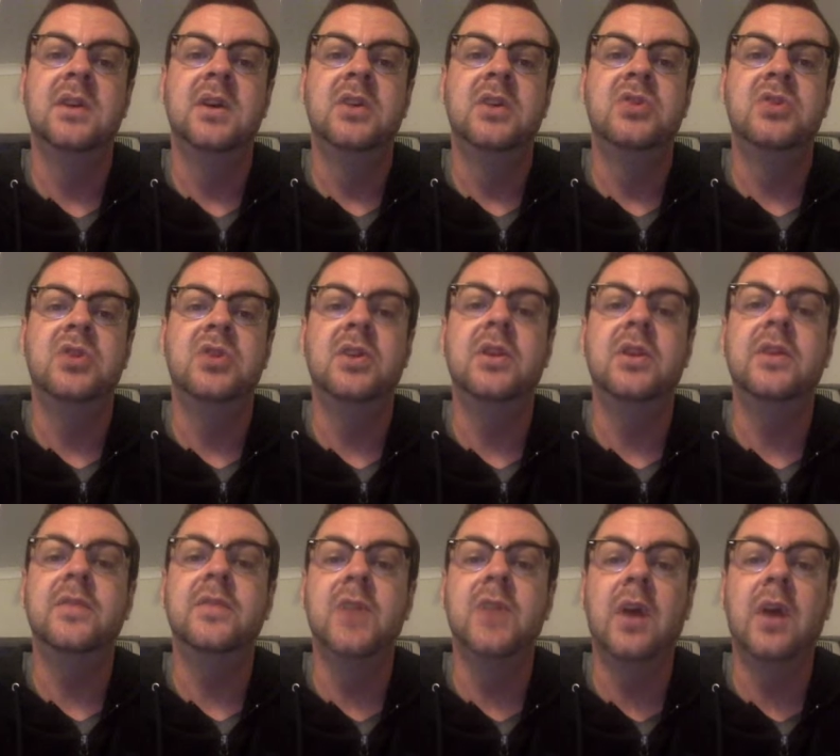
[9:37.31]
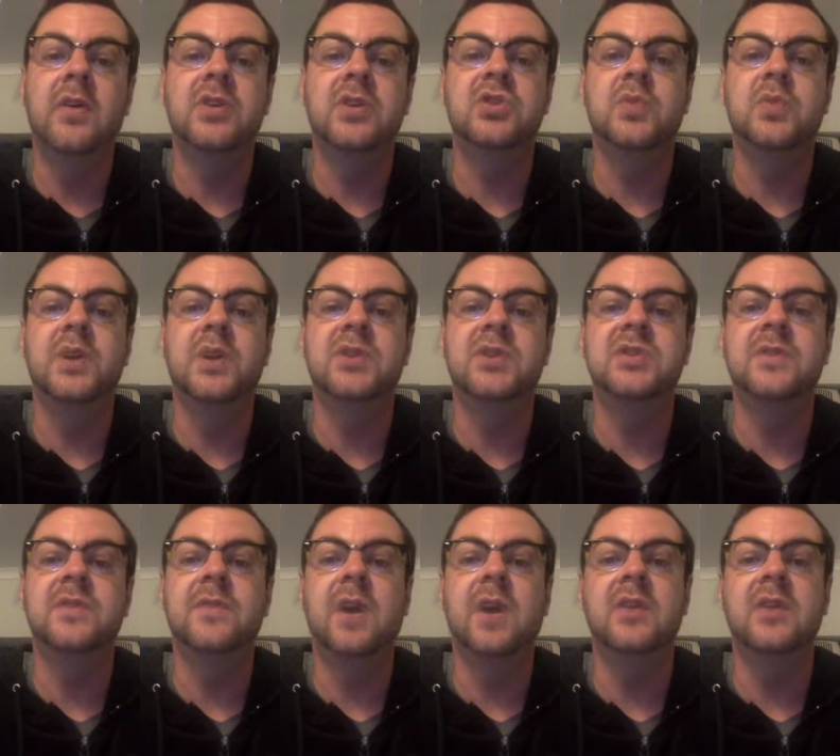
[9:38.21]
Julian of Norwich went so
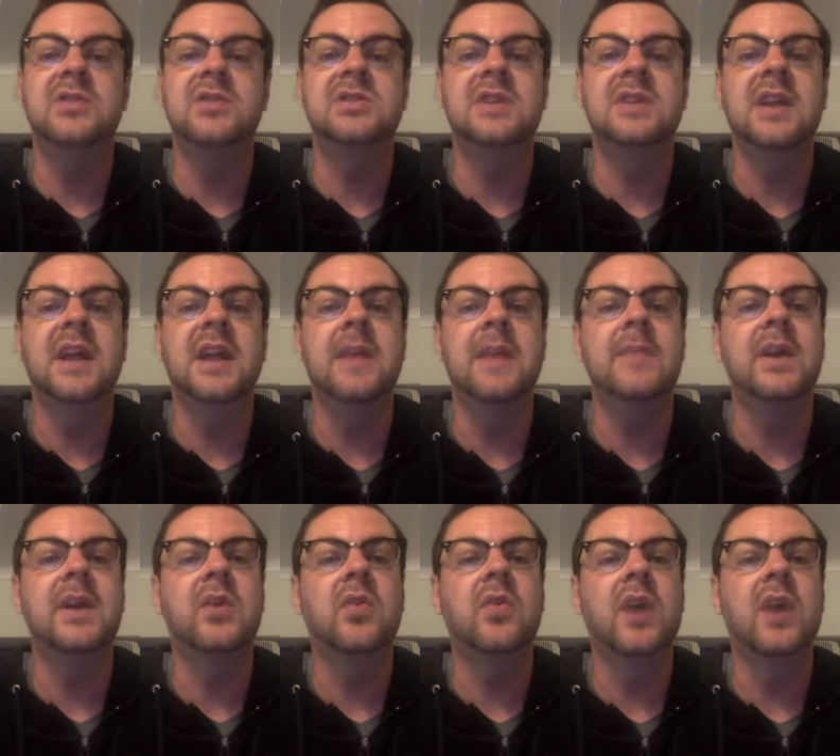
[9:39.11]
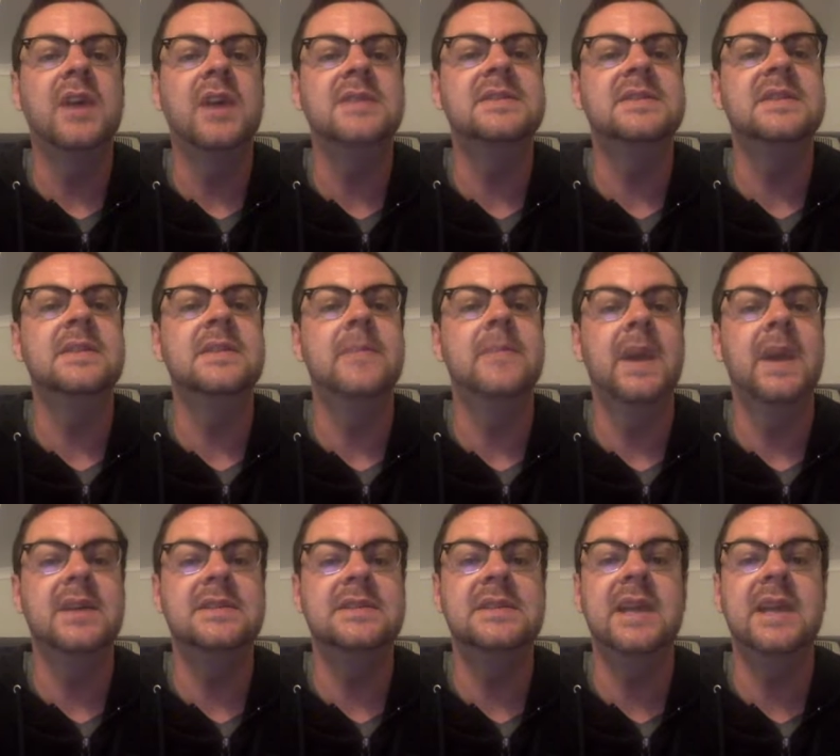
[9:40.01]
far as to claim that Christ's
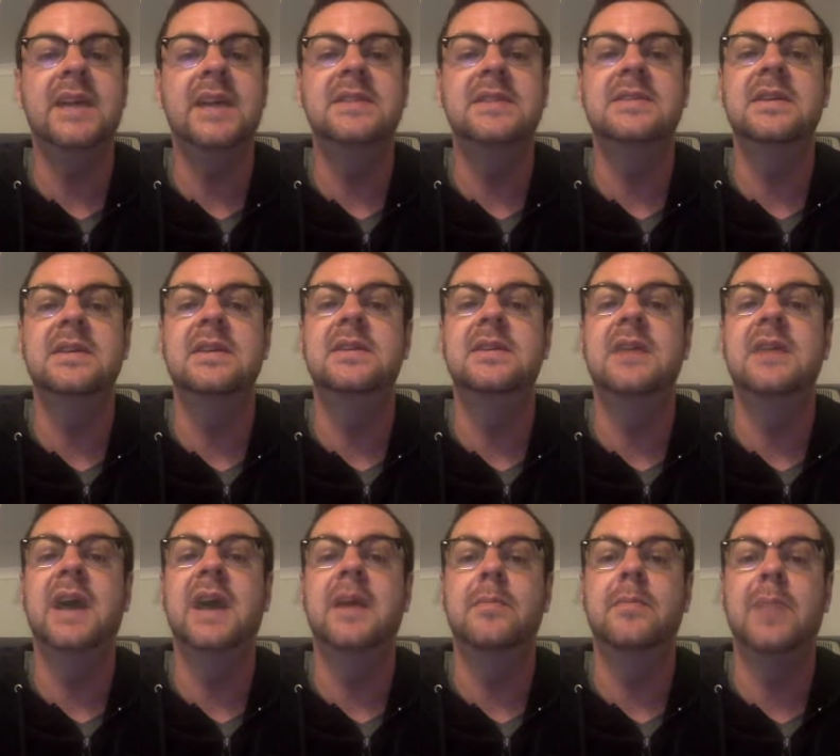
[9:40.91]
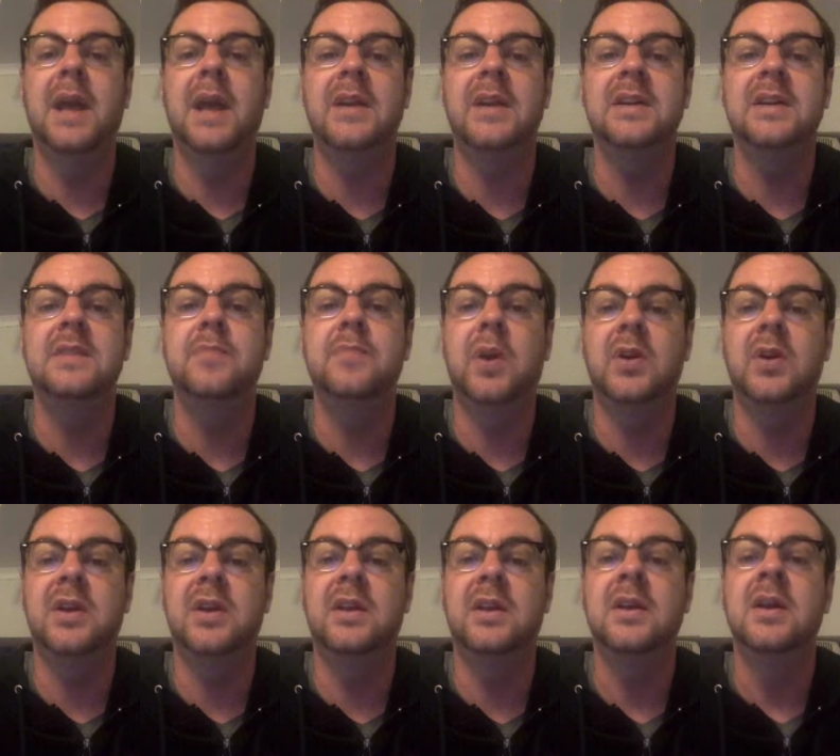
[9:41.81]
emaciated and bloodied
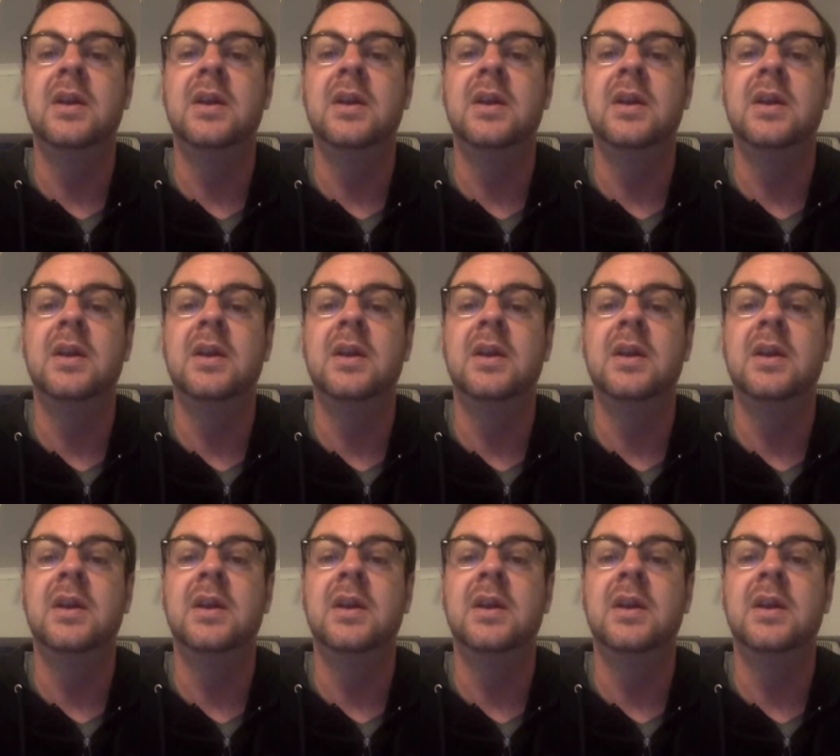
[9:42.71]
body